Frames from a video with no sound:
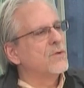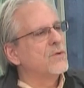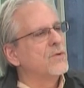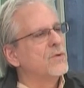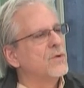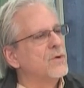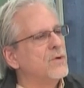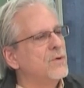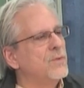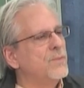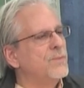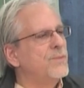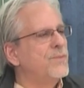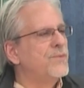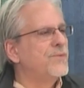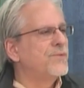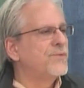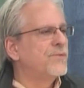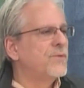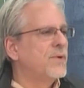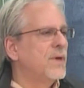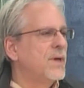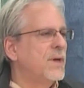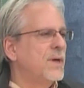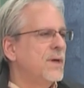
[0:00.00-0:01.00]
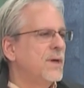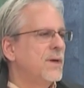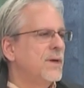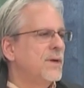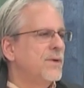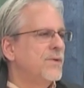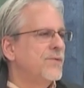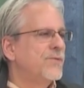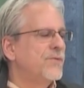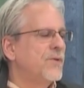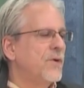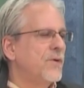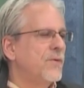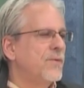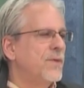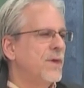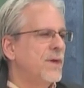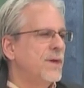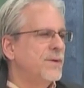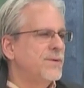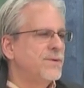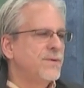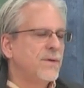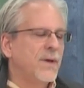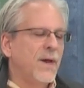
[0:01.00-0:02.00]
groups, so
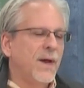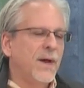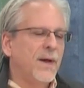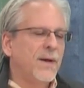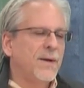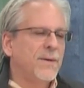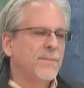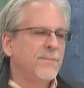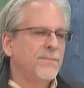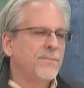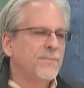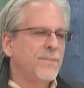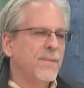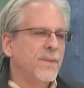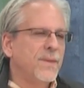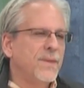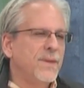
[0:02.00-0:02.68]
that um,